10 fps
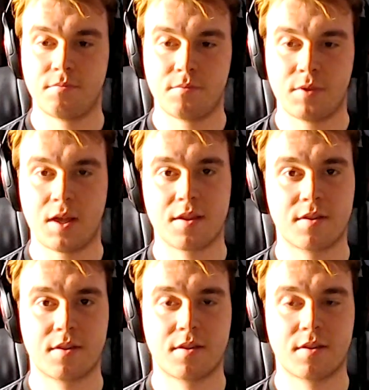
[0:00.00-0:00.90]

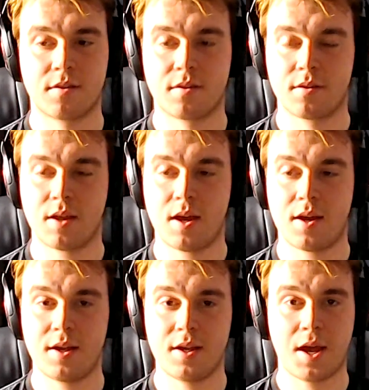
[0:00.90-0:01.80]
that's
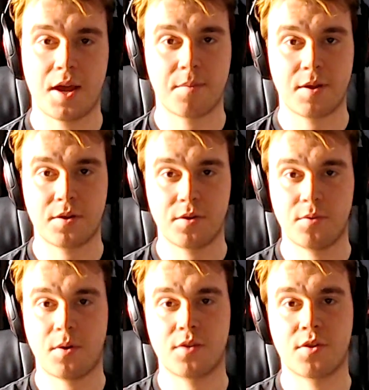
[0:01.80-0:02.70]
it. I do
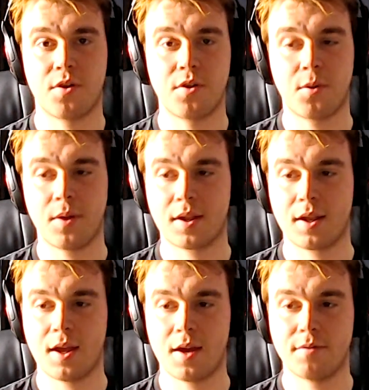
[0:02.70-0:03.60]
want to show you
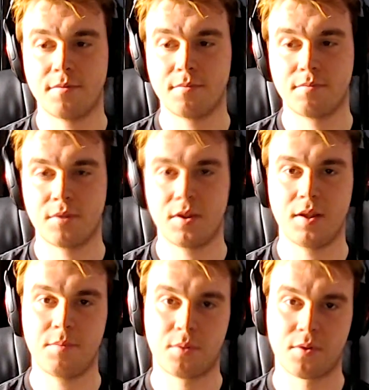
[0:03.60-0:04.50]
quickly
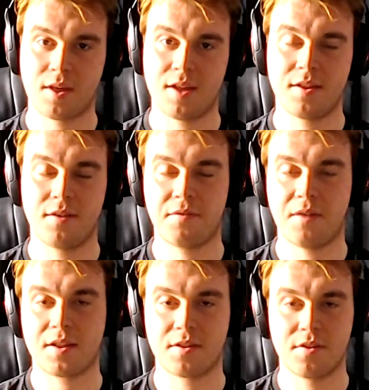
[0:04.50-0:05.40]
the pulsating
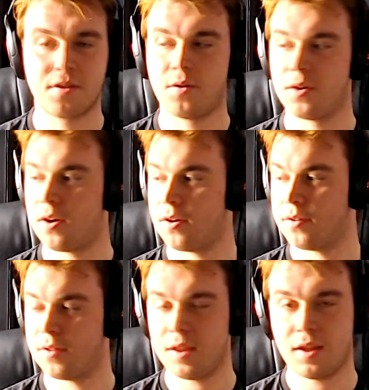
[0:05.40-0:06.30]
effects and so
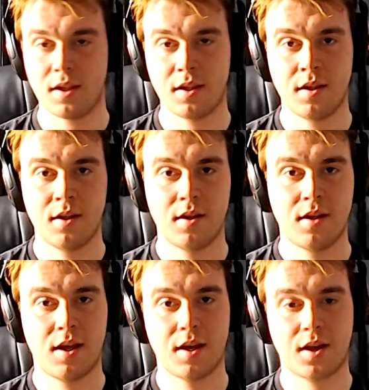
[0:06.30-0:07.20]
on the
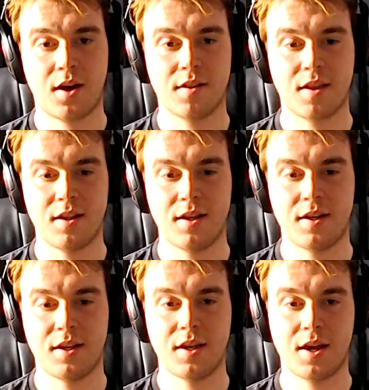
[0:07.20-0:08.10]
card's LED.
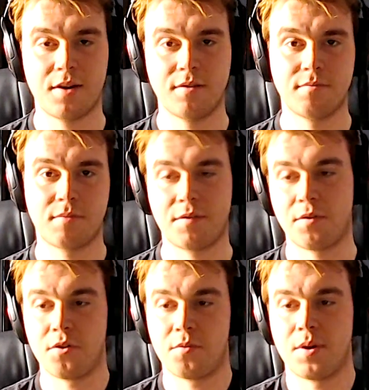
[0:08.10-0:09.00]
I
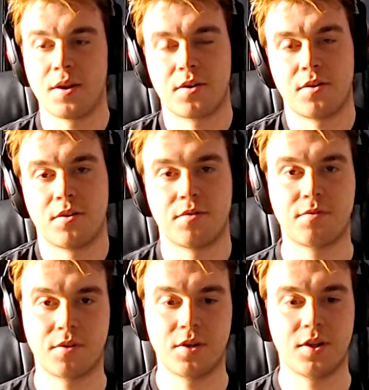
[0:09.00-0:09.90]
thought they were pretty cool and I
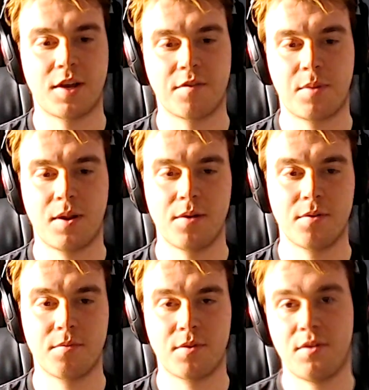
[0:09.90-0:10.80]
thought I'd have a play with
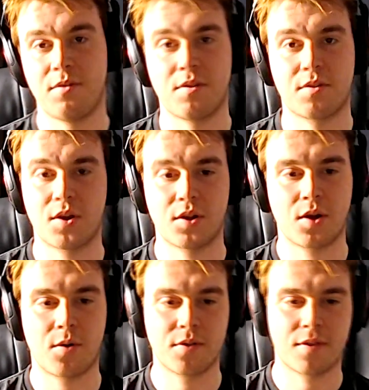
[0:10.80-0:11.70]
them, so let's
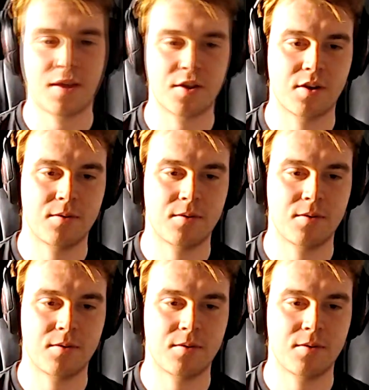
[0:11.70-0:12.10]
go on to that, shall